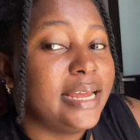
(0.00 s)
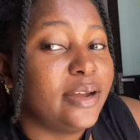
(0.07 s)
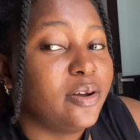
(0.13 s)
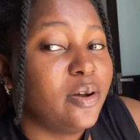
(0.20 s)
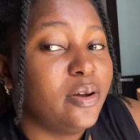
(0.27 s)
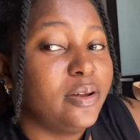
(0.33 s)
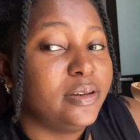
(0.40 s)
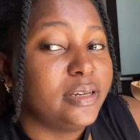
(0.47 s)
i got
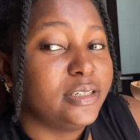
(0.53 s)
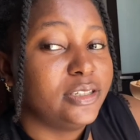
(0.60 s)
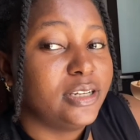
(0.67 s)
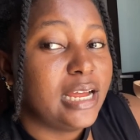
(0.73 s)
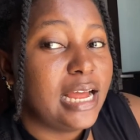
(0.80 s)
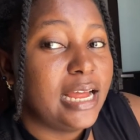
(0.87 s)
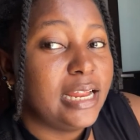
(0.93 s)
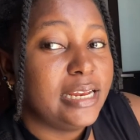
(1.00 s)
on
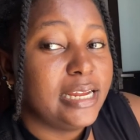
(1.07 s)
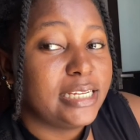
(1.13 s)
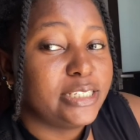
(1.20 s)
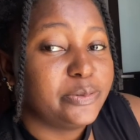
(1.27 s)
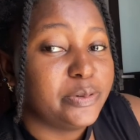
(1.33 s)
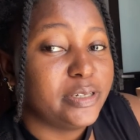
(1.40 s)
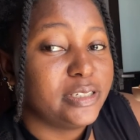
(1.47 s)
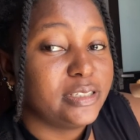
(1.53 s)

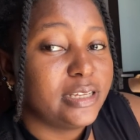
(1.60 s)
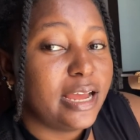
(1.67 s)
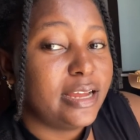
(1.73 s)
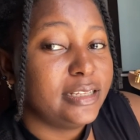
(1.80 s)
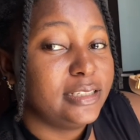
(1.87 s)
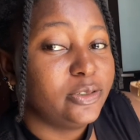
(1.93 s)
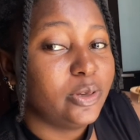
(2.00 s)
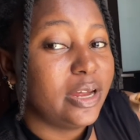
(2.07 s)
aliexpress uh,
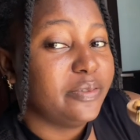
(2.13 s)
this is what